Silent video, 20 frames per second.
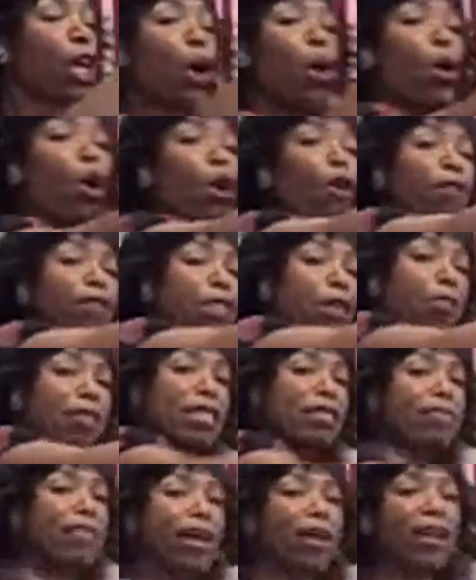go over to
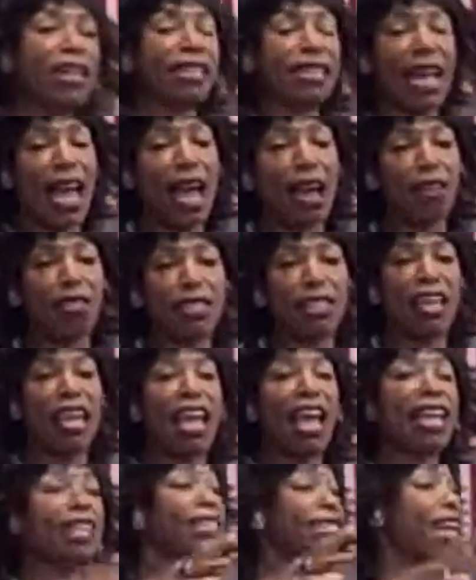Miss Mary's house
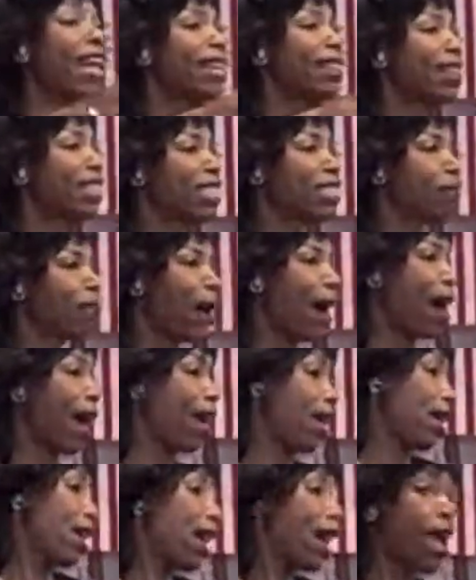and take this
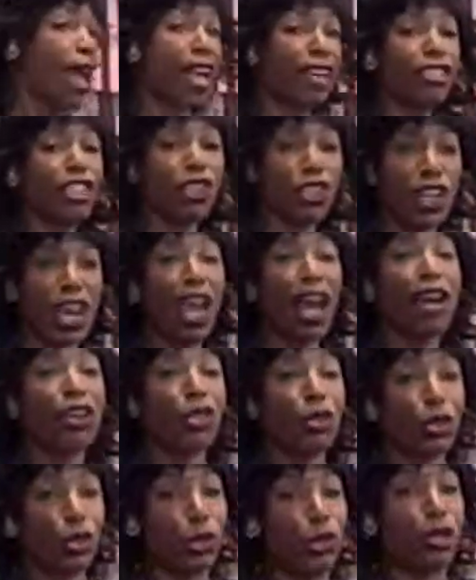pie. As a child,
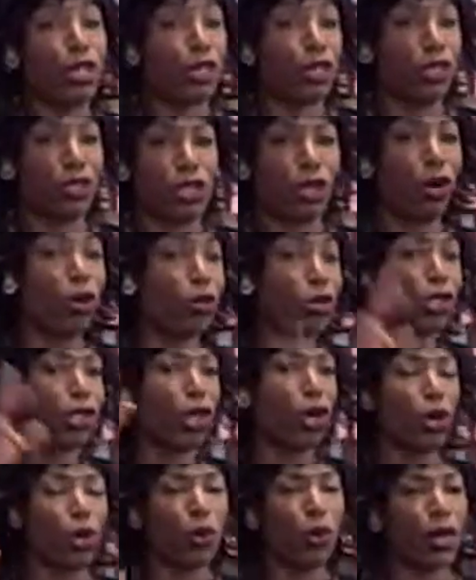you do as you're told. You
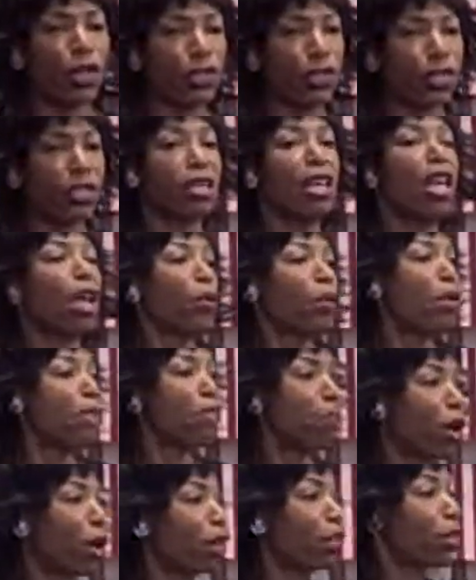don't question. We
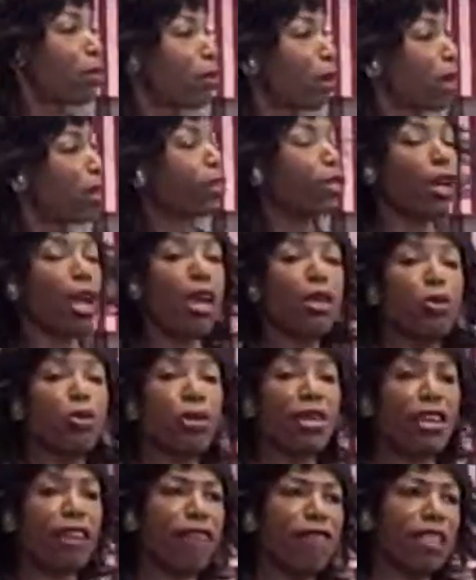march, and you
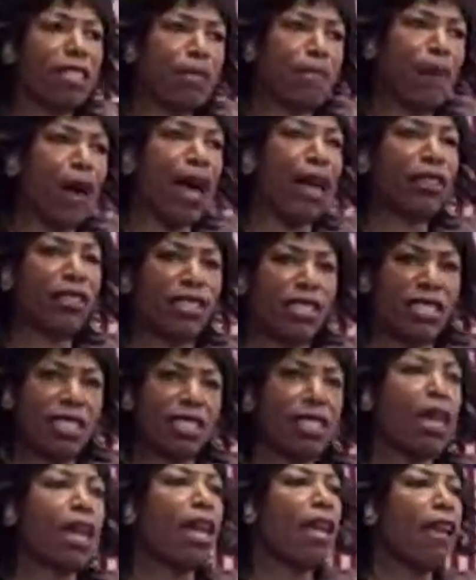give this pie to
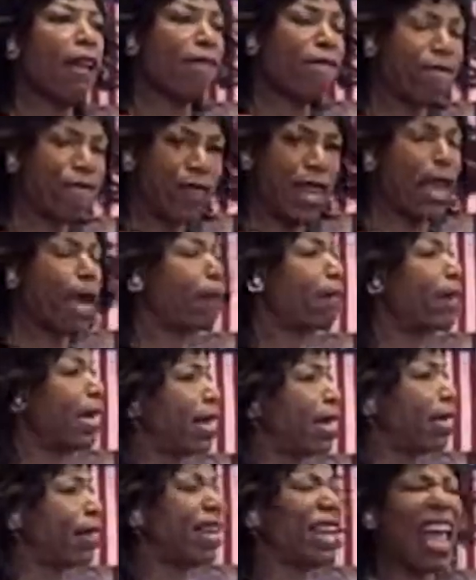this
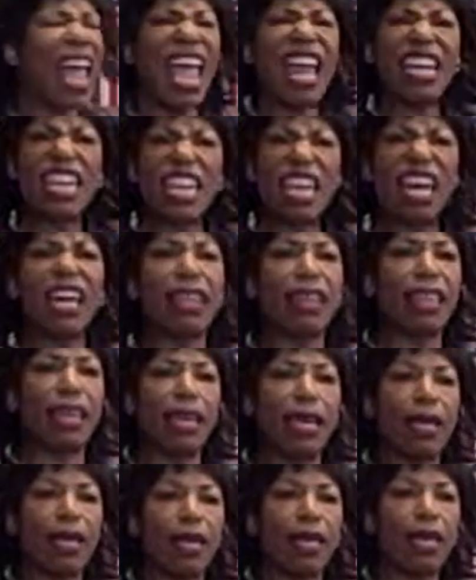family that had nothing.
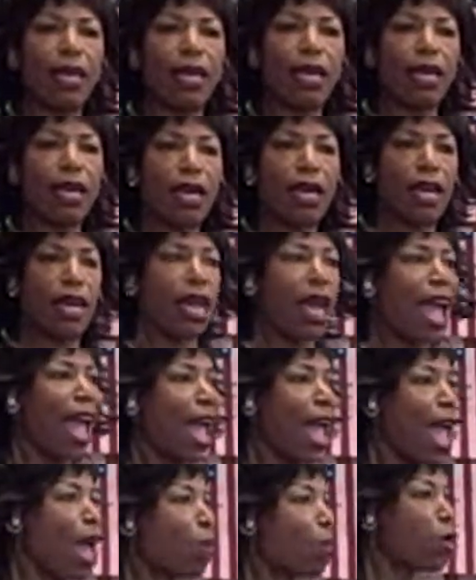
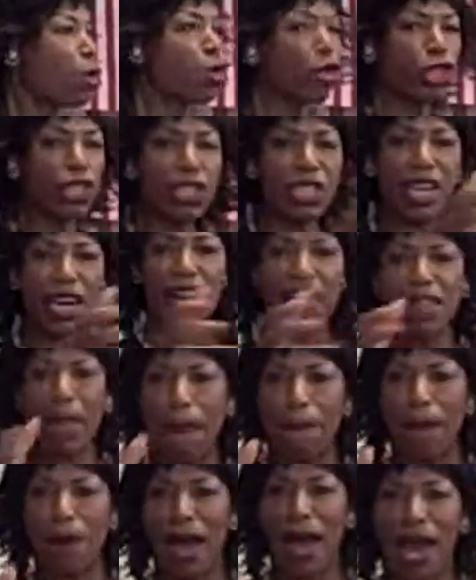And when you share
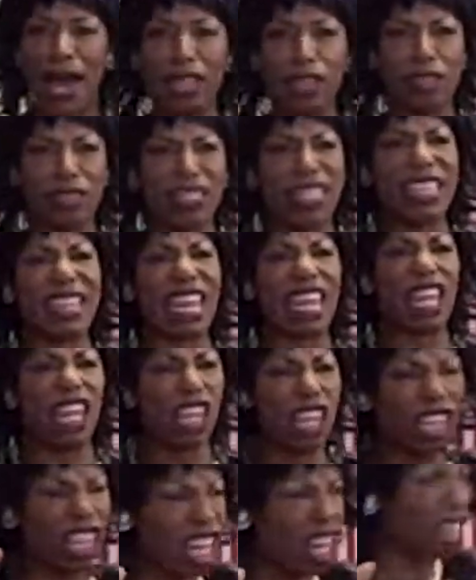that pie, and you see the
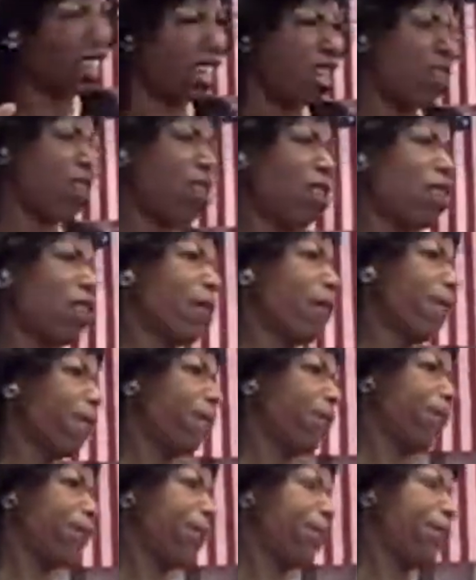look
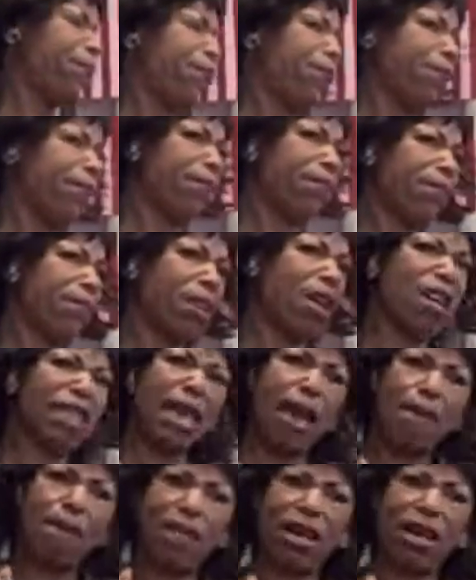on that